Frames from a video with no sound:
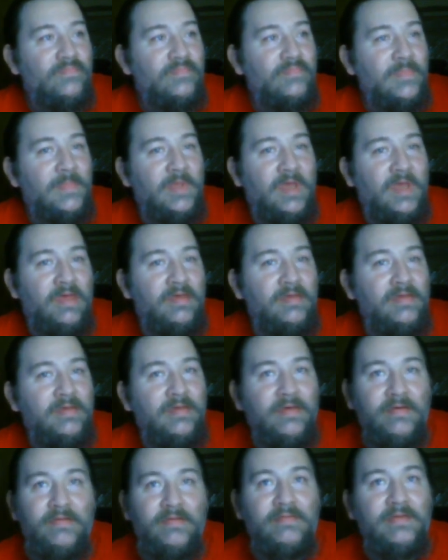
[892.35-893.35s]

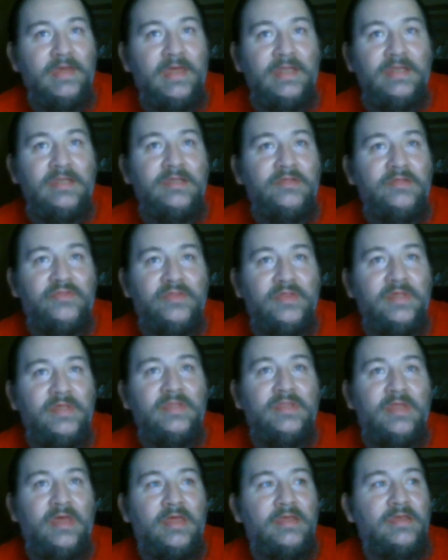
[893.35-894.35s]
Yeah,
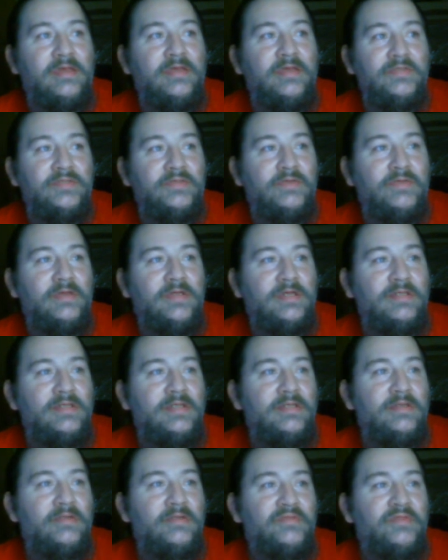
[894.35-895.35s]
anything that can trick it
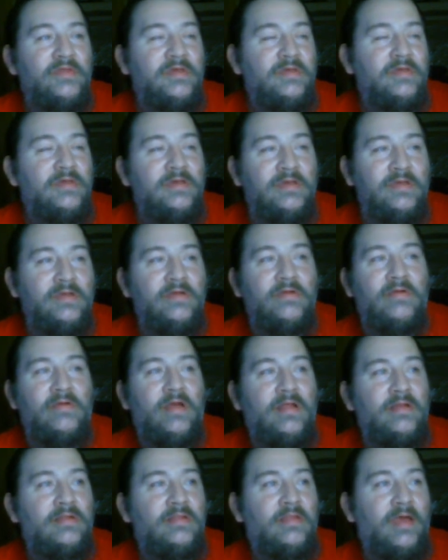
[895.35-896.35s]
into thinking you're
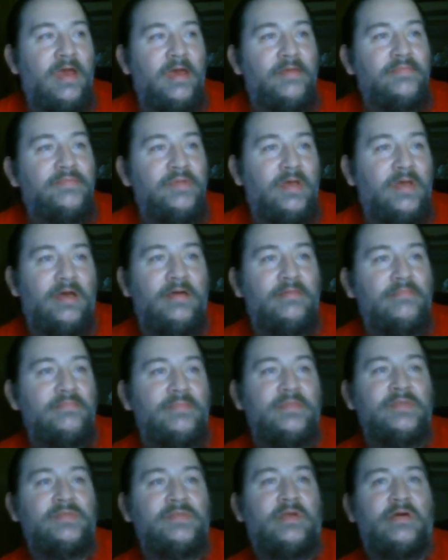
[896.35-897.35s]
on a laptop.
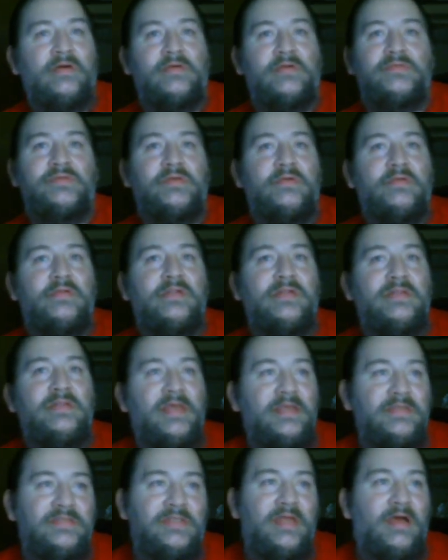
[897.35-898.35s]
As long as you're in a
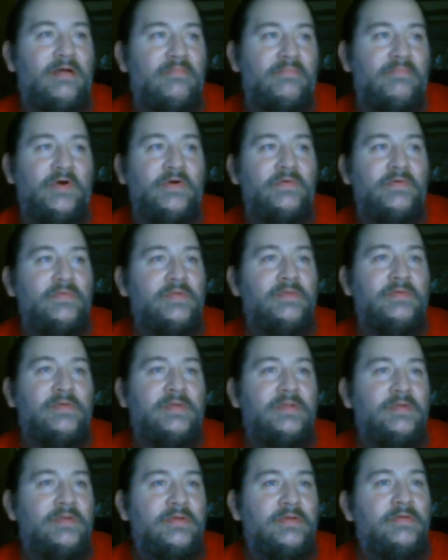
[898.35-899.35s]
desktop mode, you
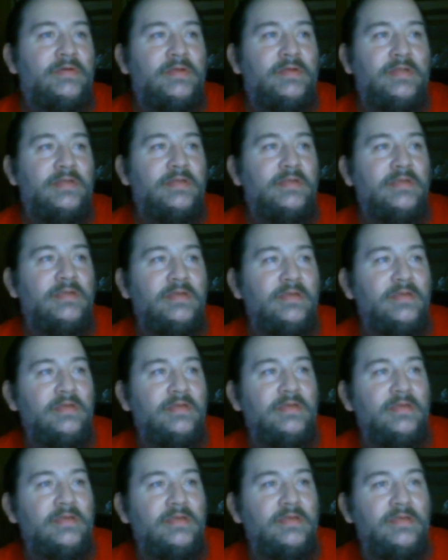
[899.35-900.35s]
can do it.
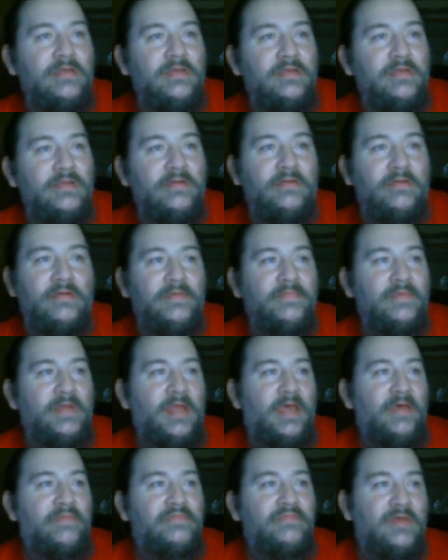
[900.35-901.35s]
You don't even
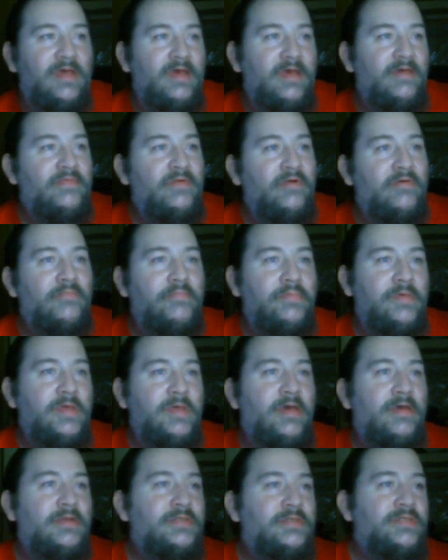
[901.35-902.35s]
have to have an
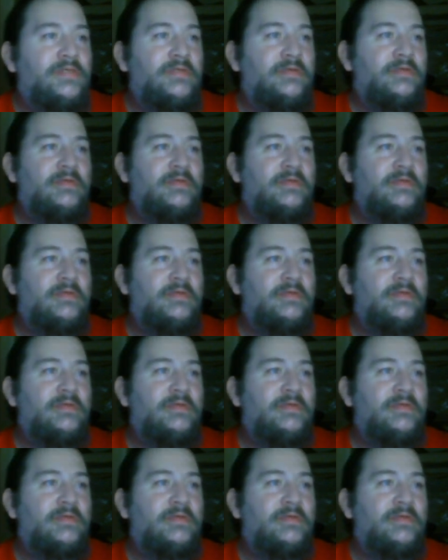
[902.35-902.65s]
OBS.